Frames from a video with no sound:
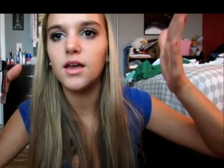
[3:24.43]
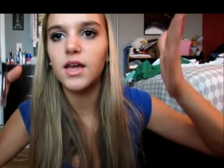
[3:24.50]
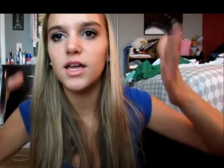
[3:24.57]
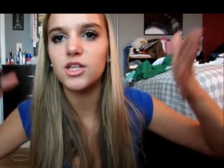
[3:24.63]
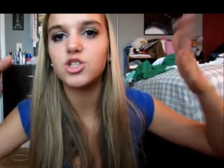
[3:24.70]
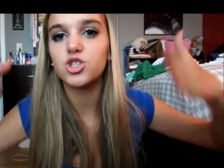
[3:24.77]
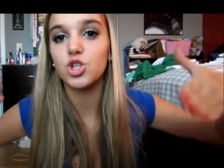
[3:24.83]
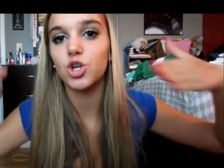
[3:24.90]

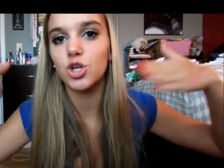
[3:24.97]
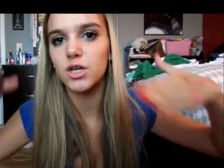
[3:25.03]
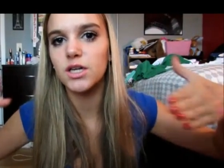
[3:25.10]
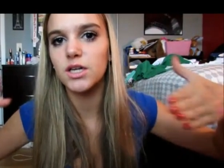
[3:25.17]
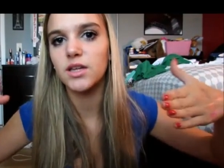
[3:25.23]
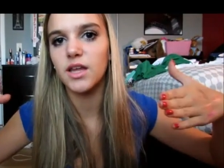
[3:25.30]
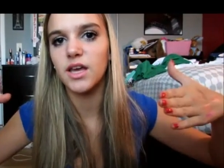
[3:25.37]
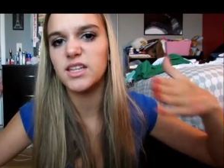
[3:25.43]
in a
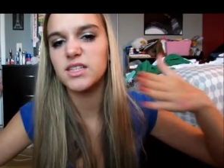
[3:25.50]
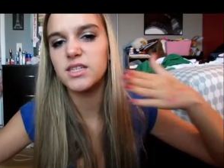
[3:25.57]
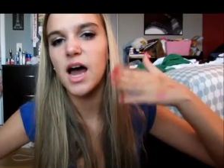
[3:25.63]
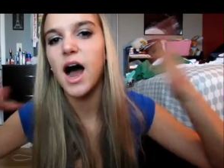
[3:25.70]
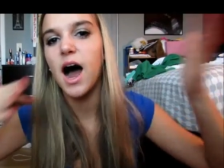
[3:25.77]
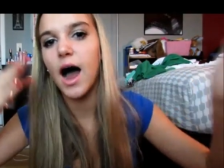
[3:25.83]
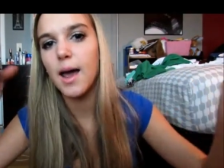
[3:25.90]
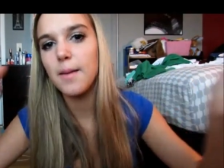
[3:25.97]
certain like
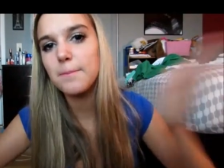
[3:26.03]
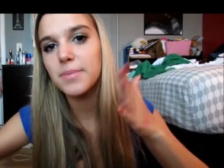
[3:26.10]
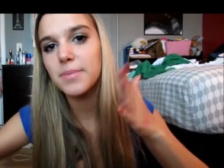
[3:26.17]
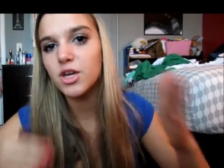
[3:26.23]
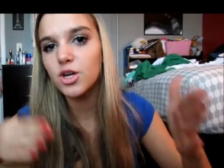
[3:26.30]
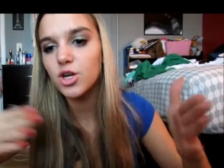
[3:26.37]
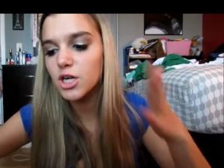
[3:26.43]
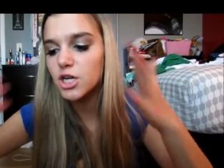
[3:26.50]
time
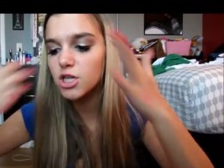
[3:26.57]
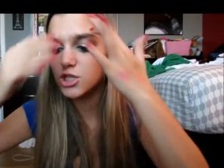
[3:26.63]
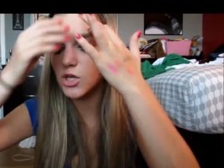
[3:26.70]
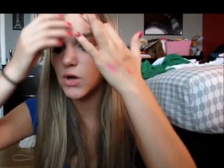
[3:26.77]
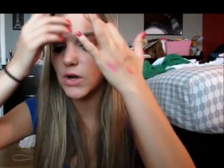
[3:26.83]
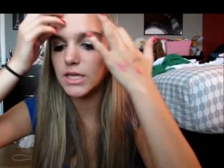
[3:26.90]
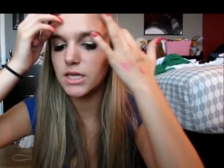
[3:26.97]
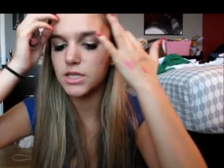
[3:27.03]
period,
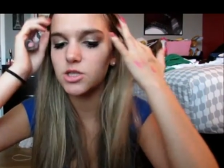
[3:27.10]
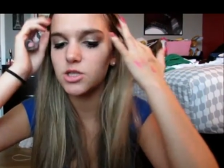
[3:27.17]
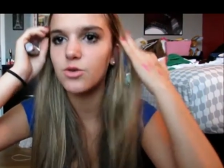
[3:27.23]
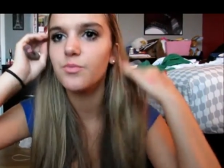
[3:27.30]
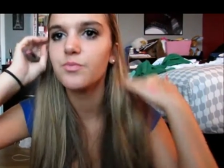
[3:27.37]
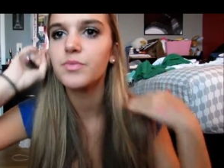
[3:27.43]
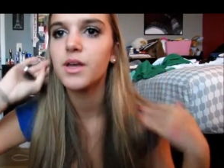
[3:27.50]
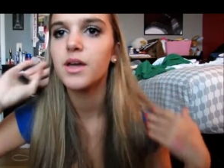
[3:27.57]
so I need to